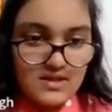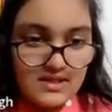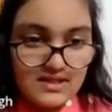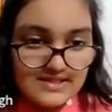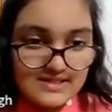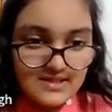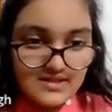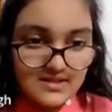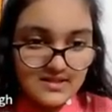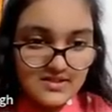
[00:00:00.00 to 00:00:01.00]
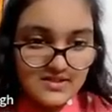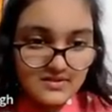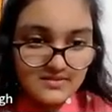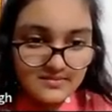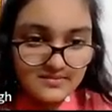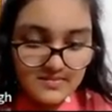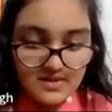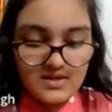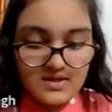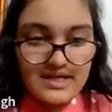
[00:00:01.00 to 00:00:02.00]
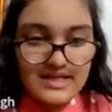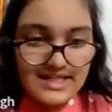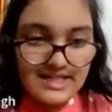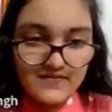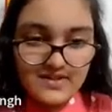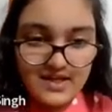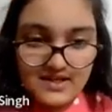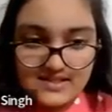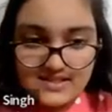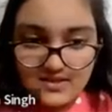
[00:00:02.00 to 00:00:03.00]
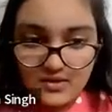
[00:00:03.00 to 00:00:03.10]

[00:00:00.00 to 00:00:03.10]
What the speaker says: Yes. So div class.